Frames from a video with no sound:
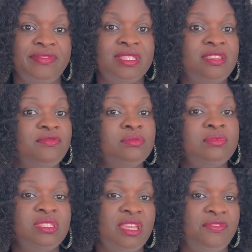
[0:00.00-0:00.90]
It's even
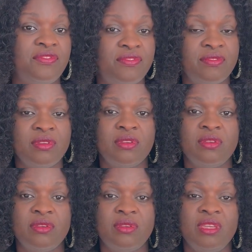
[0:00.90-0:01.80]
safe.
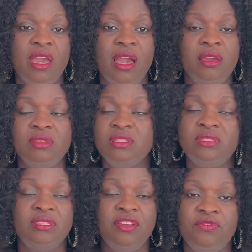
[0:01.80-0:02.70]
Yeah, it's
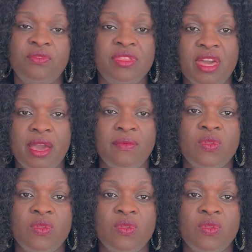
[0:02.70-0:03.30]
safe with her.